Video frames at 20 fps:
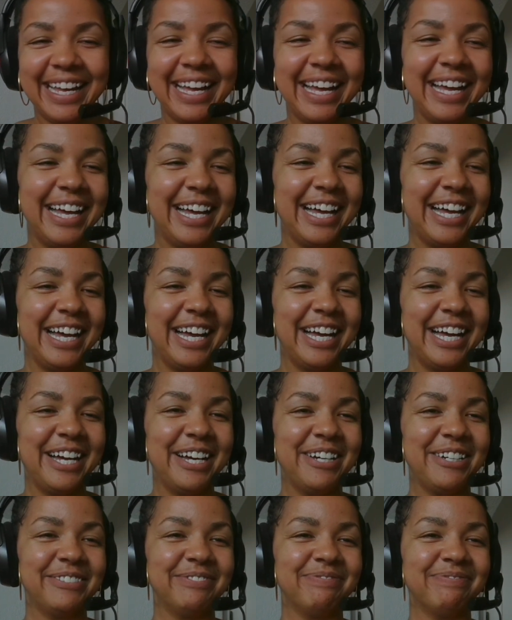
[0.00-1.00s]

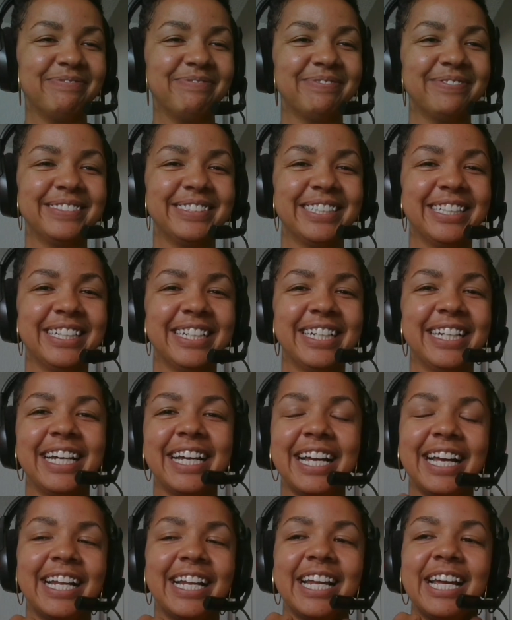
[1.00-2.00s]
And
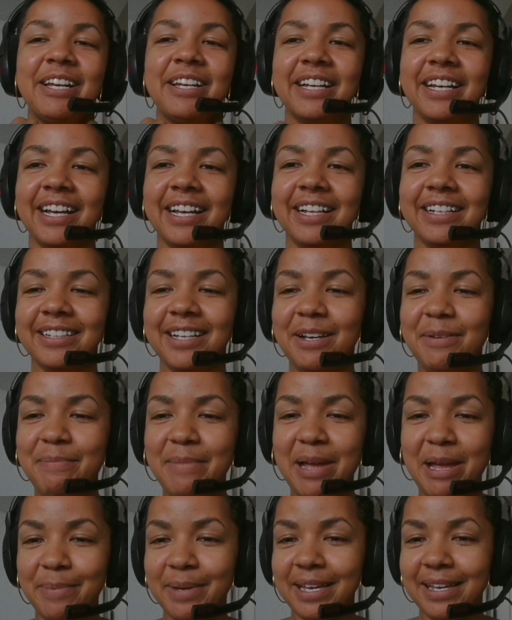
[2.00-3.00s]

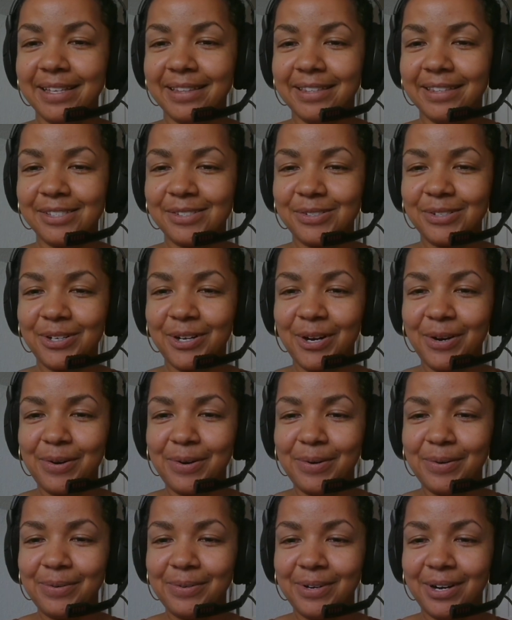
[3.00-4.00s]
maybe this will
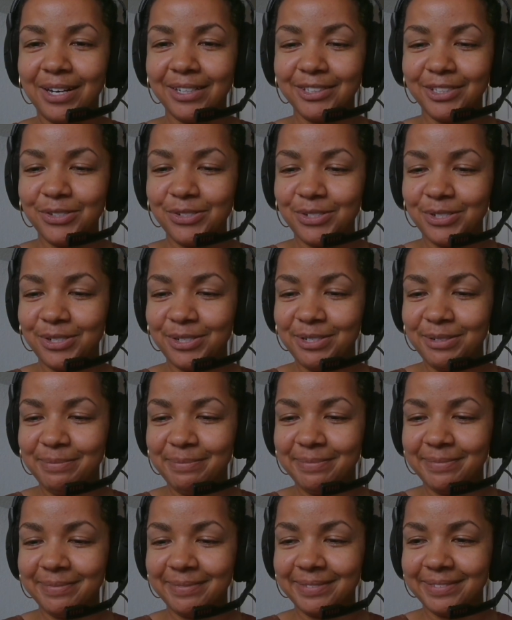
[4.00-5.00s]
go on YouTube.
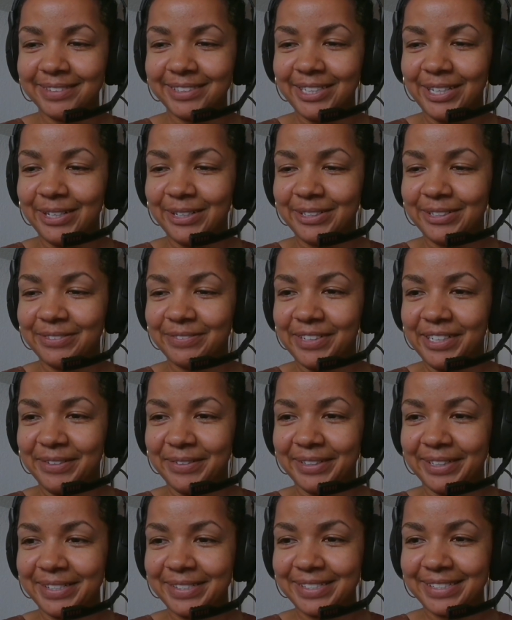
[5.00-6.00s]
So if
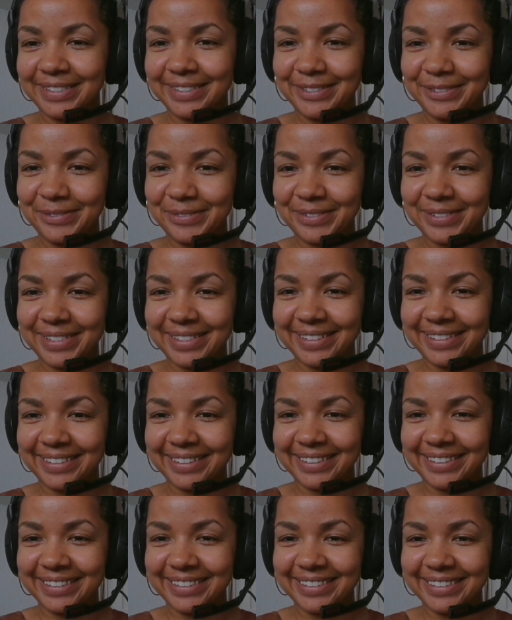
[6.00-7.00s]
anyone else is interested in
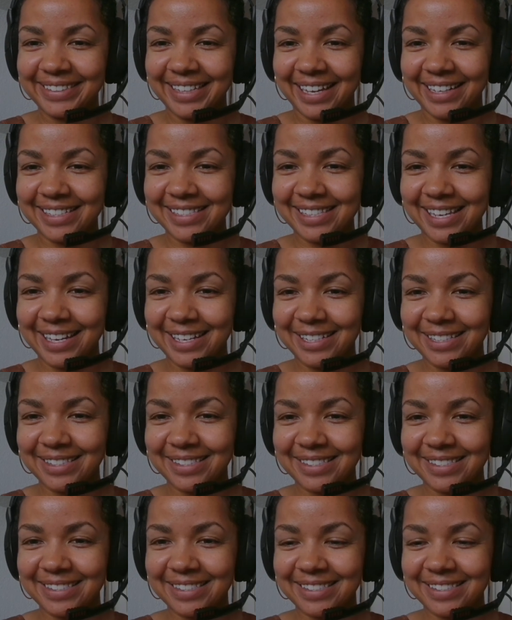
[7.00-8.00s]
a data
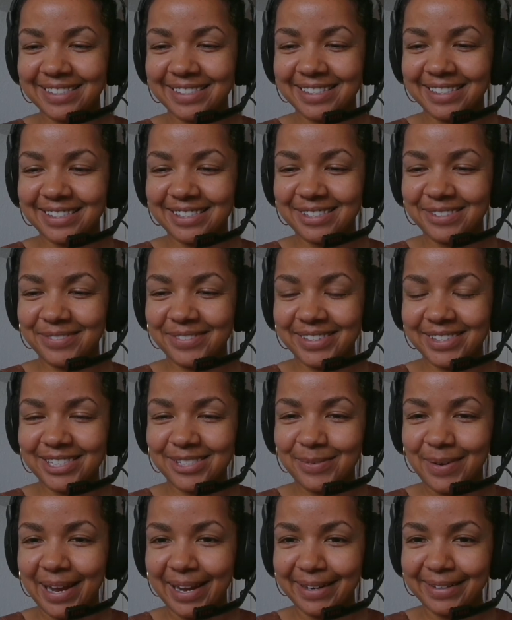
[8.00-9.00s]
science just with
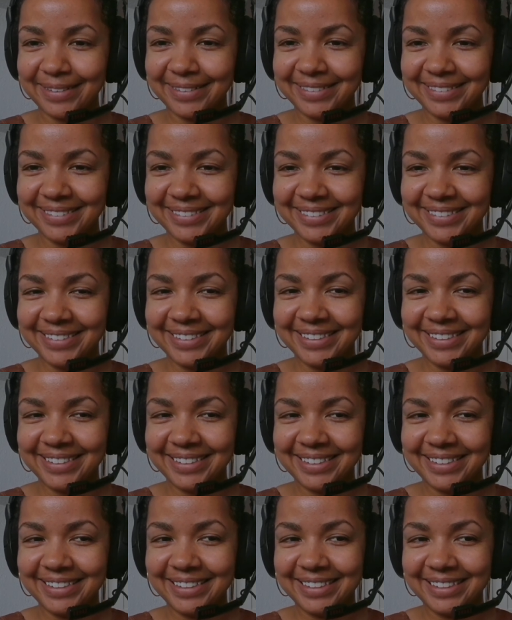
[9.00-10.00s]
swagger,
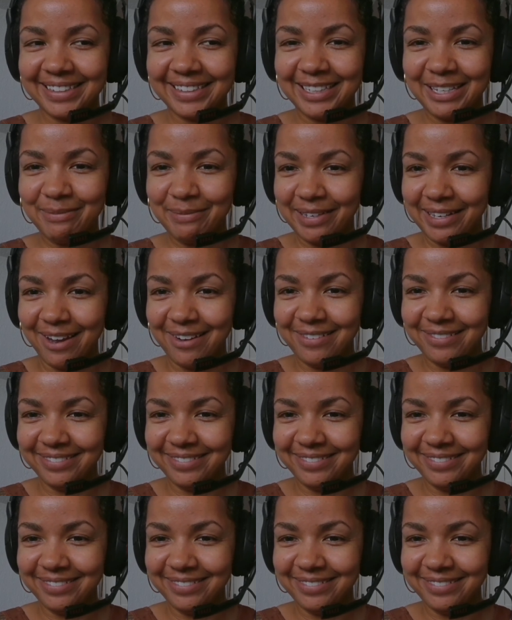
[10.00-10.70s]
let me know.